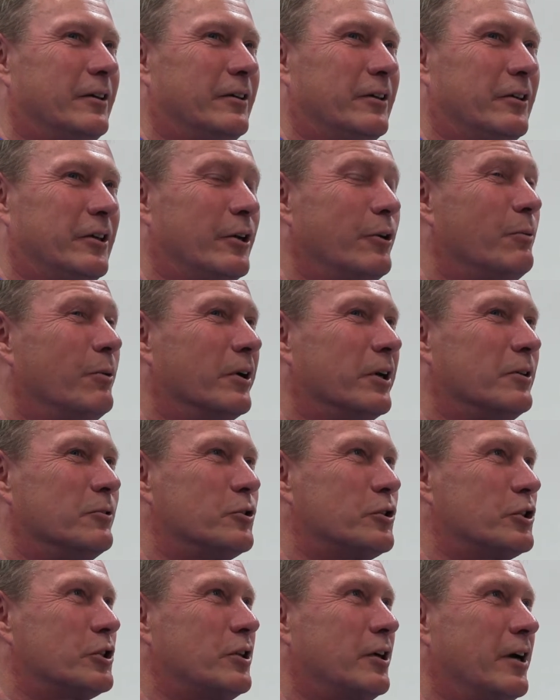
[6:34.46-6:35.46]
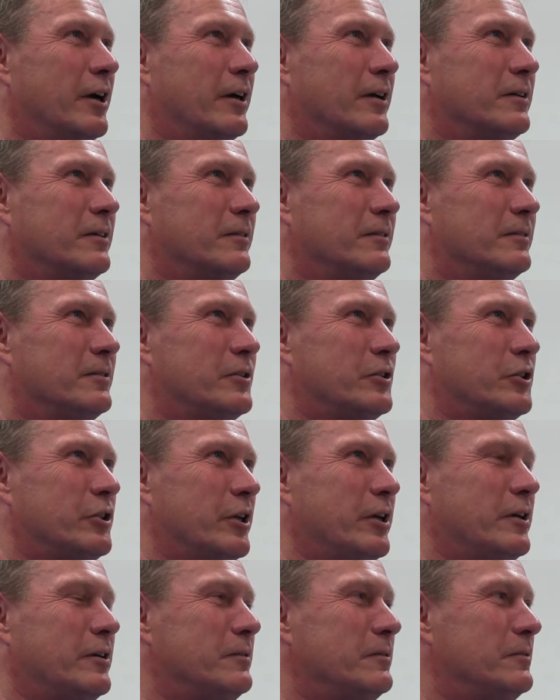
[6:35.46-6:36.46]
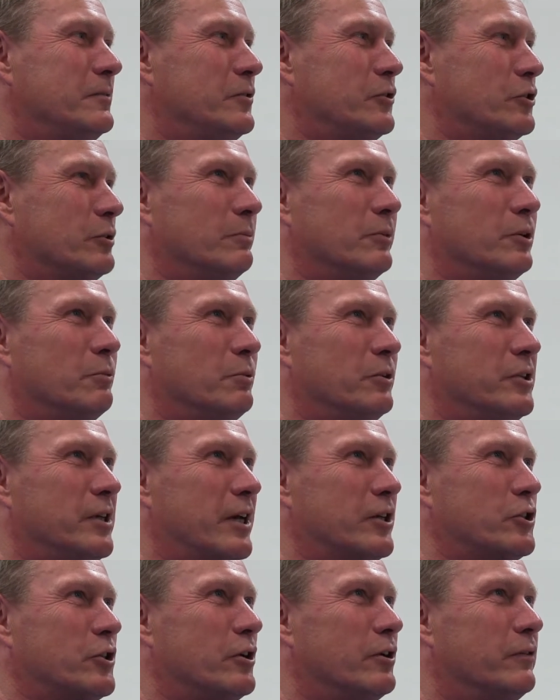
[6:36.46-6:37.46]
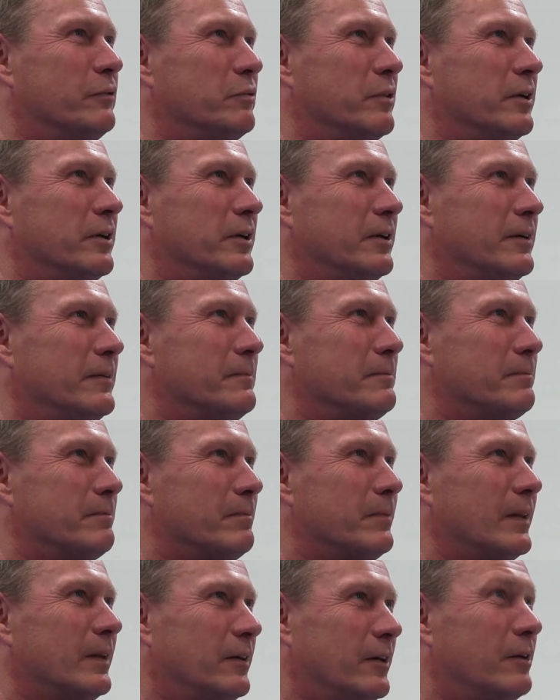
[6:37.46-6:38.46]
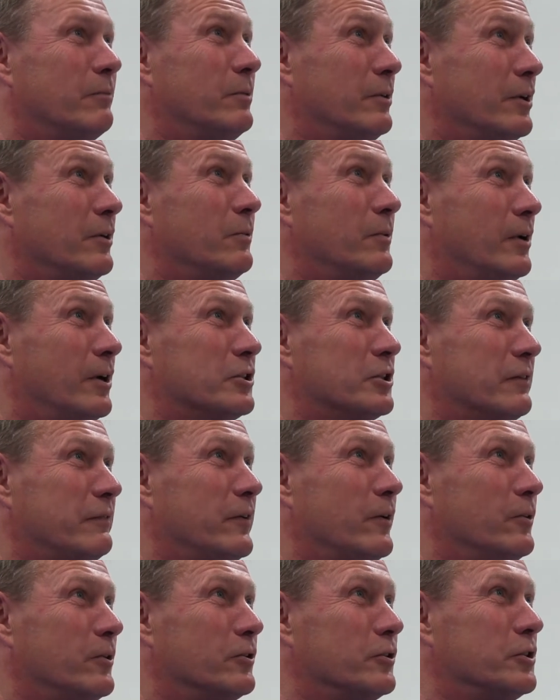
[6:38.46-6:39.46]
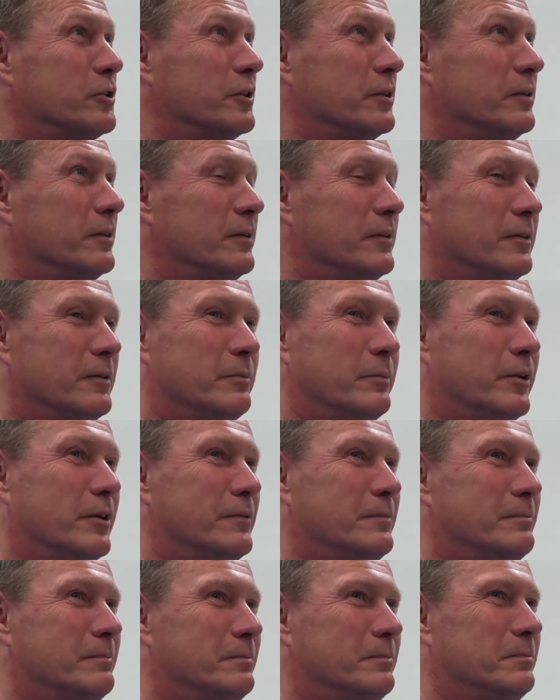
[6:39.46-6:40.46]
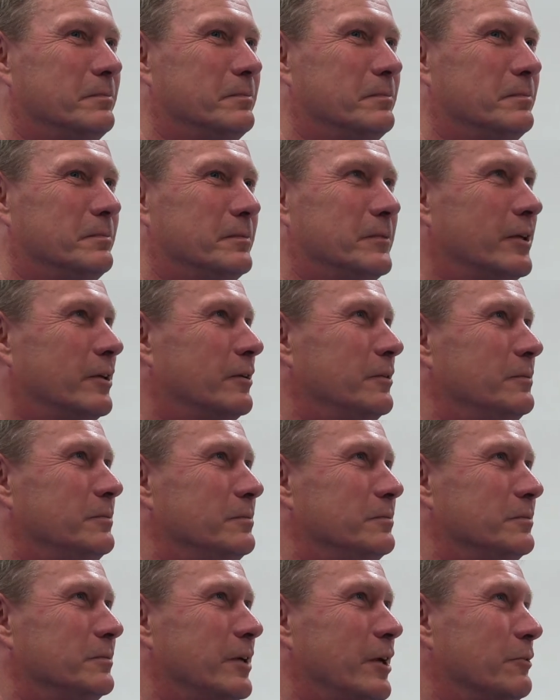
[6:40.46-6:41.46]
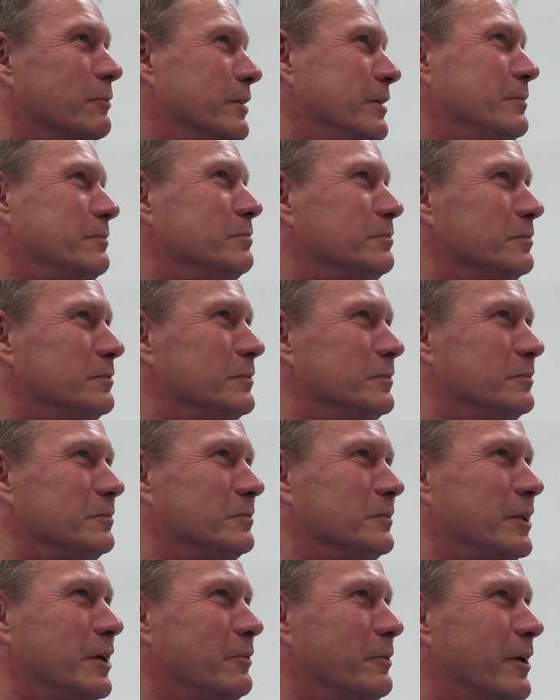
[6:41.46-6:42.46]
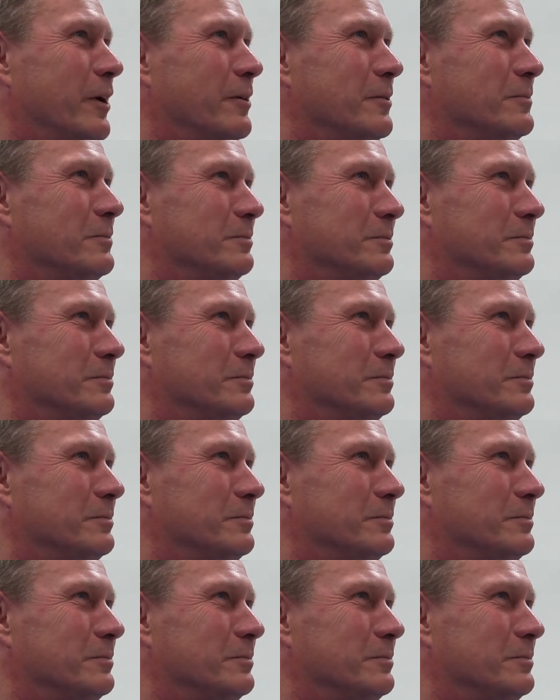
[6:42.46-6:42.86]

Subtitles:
you know what, it was just like seeing somebody with your ex-girlfriend. Yeah. It really was, I felt gutted. But, anyway, there we go.